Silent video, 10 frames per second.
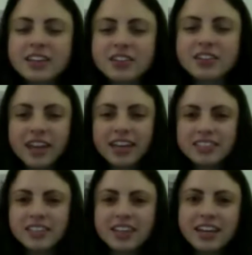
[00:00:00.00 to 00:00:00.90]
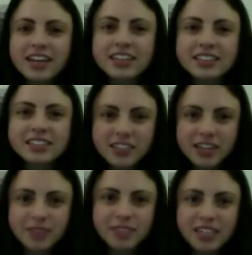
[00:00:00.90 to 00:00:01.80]
you're right. I saw that on
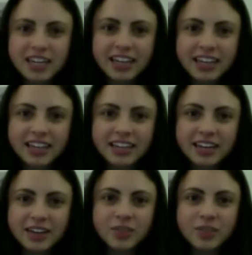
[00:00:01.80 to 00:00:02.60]
Instagram today. That I